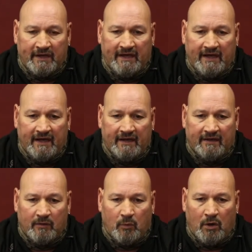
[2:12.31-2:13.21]
leaking
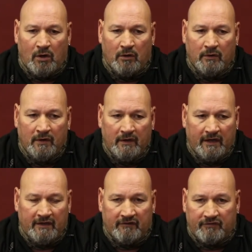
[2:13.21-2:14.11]
in the wall
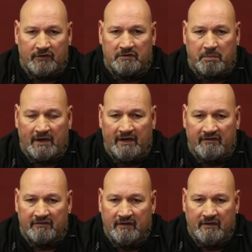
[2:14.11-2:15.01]
in the first place.